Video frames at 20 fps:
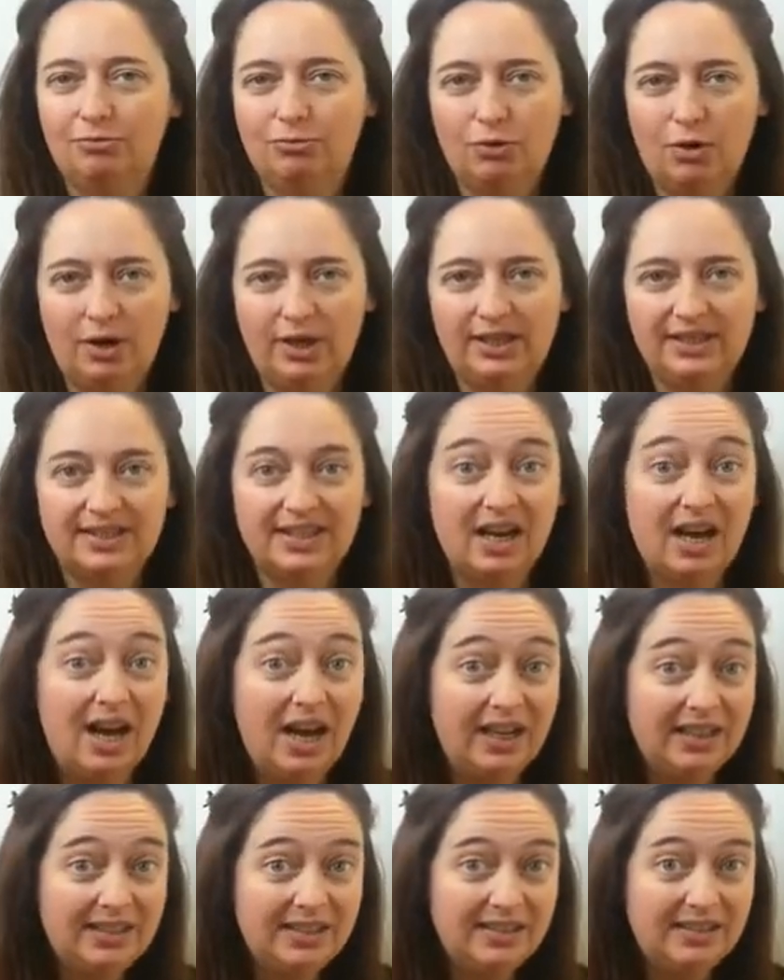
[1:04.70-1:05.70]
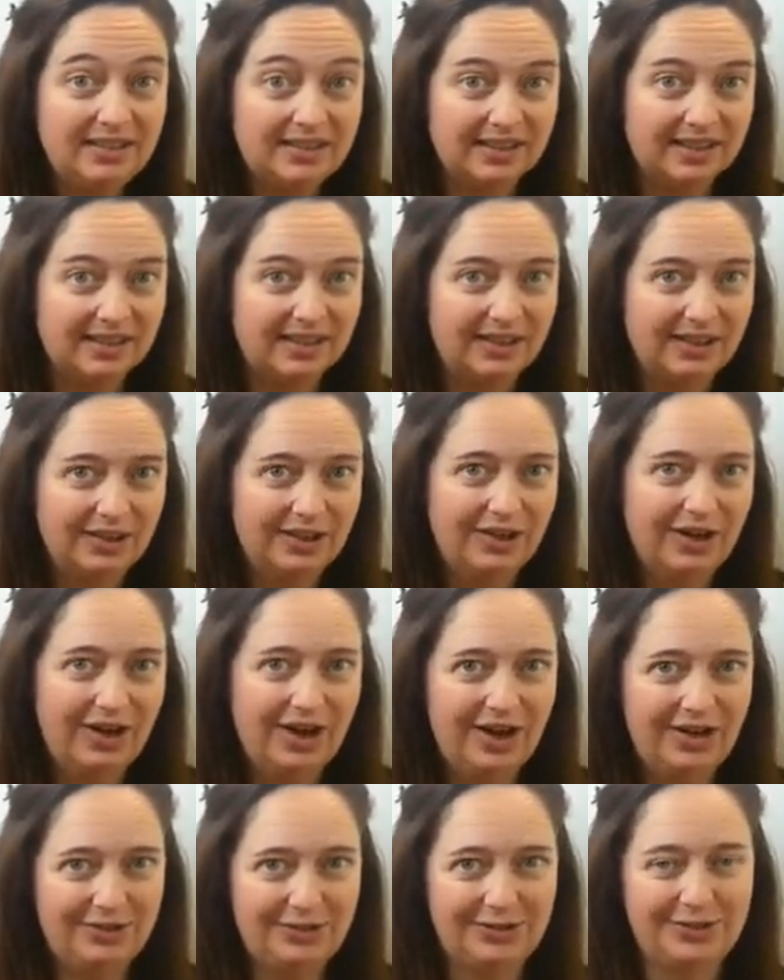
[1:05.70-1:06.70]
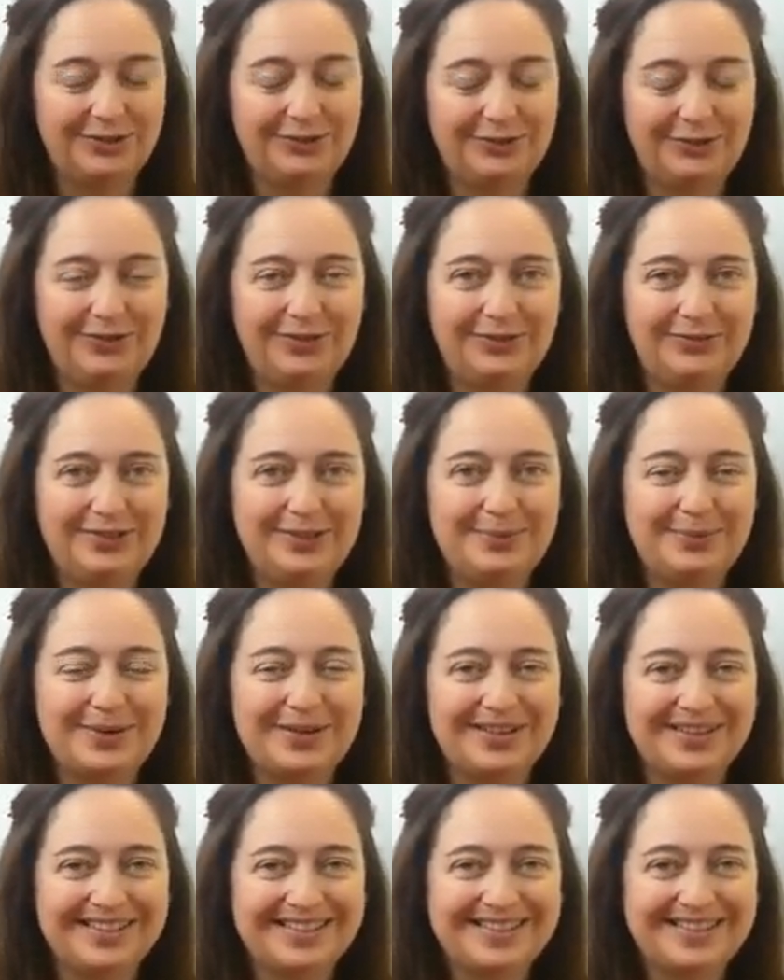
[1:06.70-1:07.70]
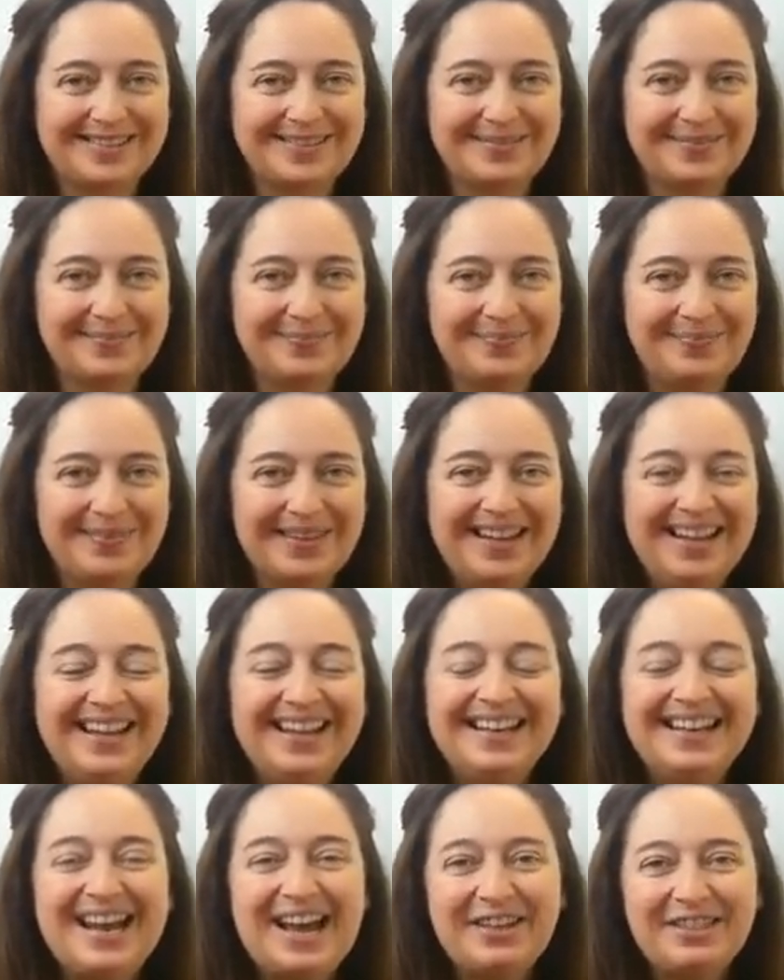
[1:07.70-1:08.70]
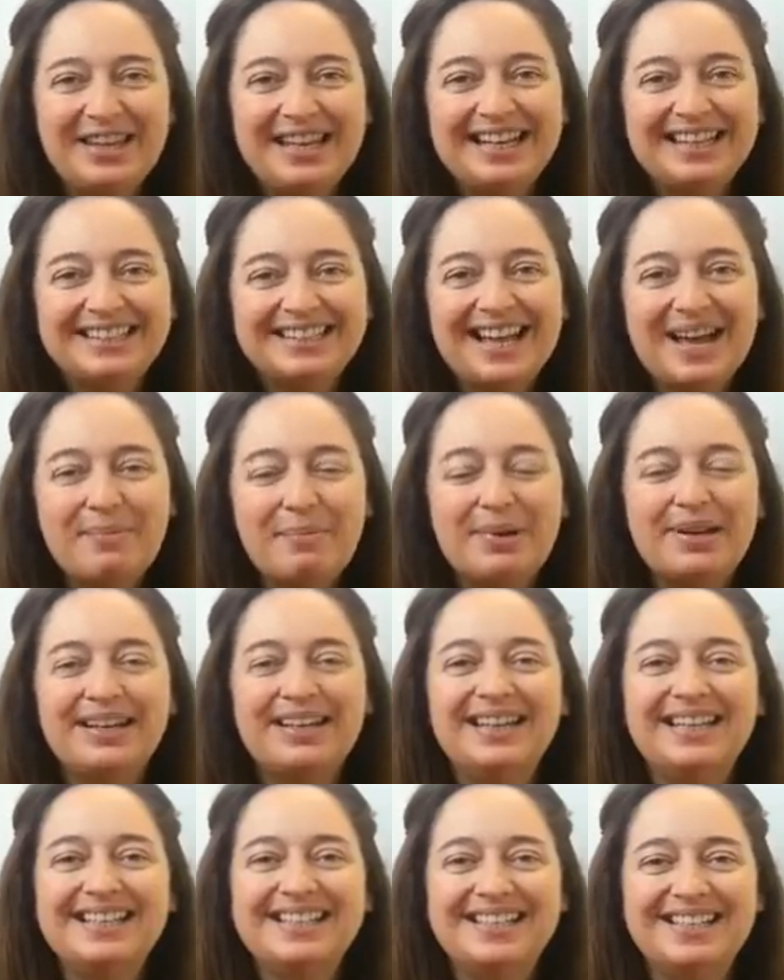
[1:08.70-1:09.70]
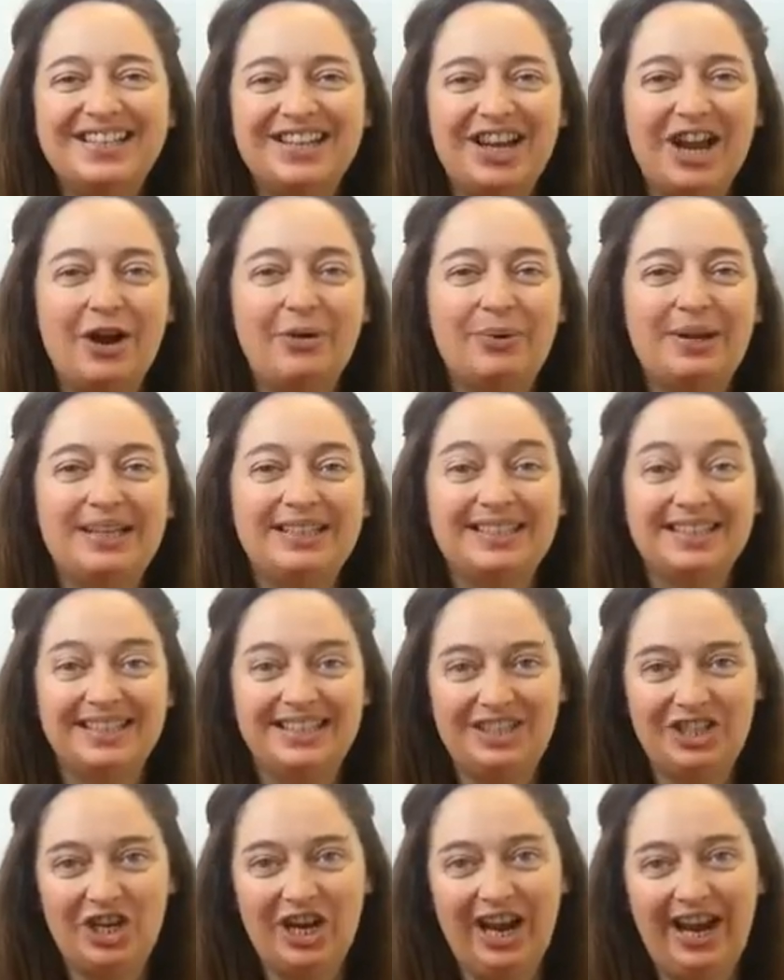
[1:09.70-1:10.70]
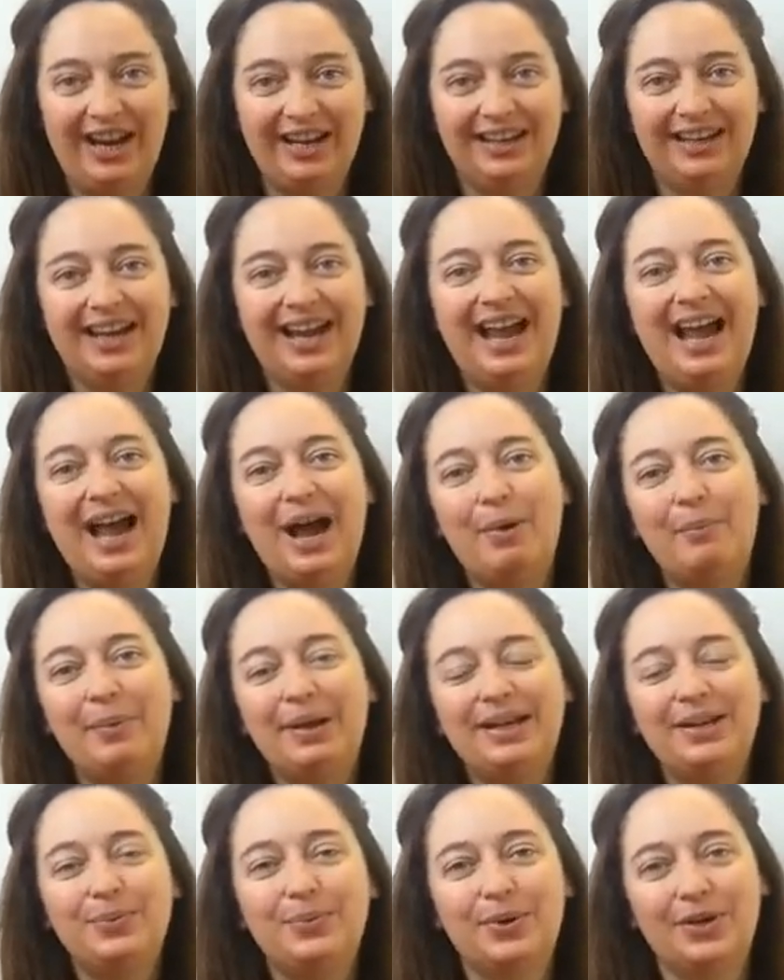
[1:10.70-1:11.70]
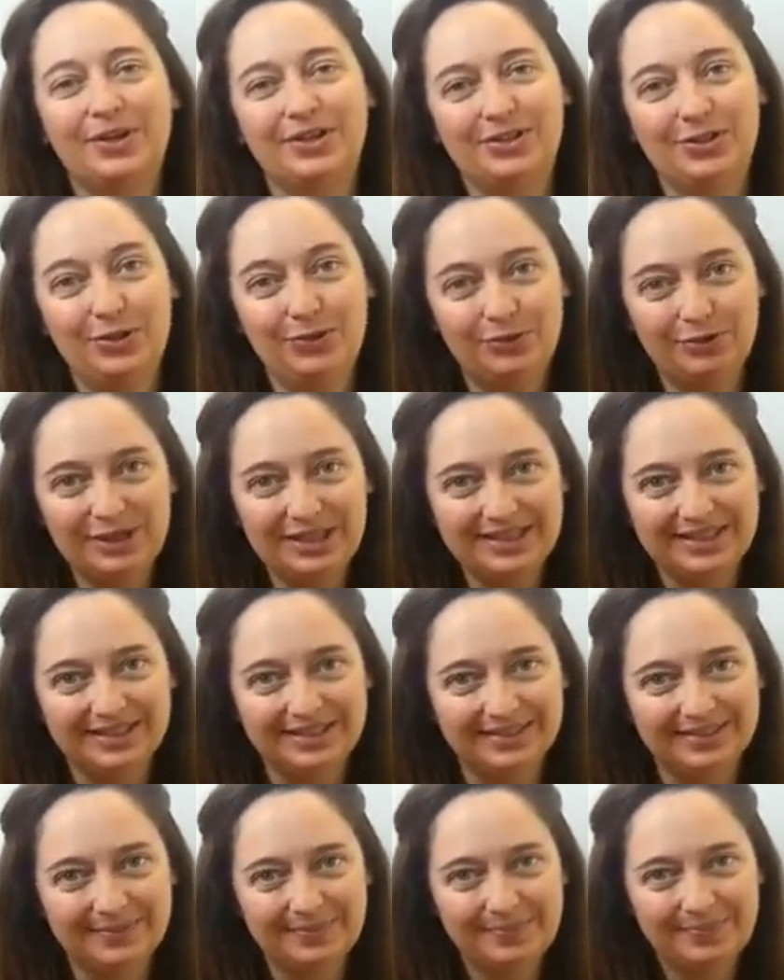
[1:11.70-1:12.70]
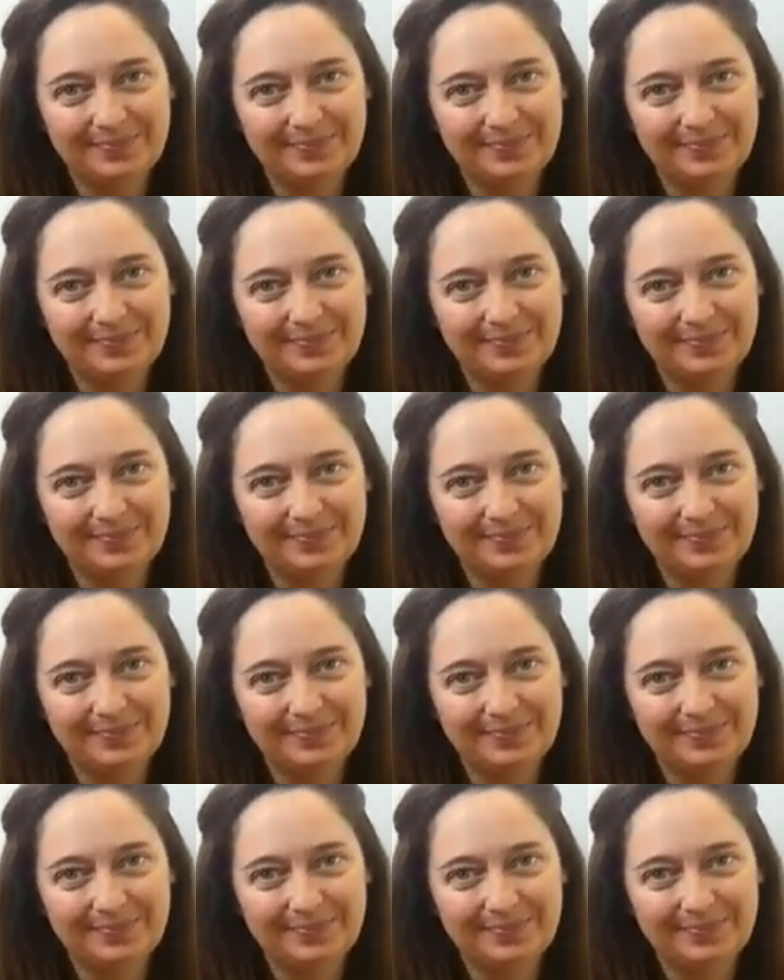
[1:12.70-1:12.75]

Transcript: write under 150 words. Now, the examiner is going to check how many words you've written.